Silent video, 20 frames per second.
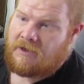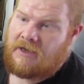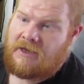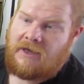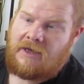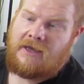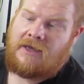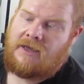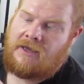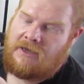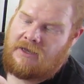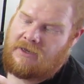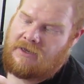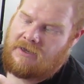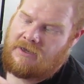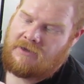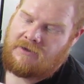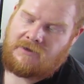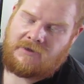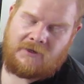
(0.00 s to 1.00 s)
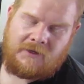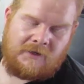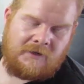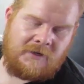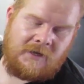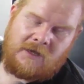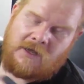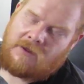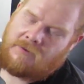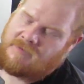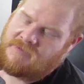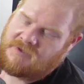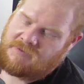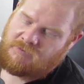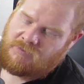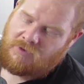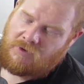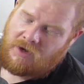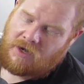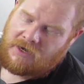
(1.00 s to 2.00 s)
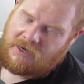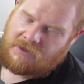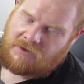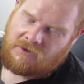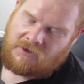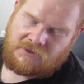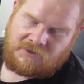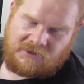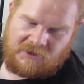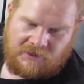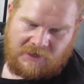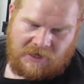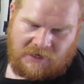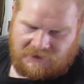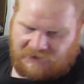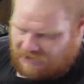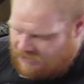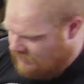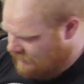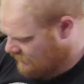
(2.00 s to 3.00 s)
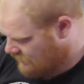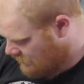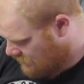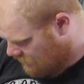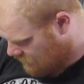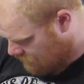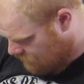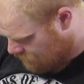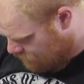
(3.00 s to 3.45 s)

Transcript: And it comes pretty close to the edge of this thing.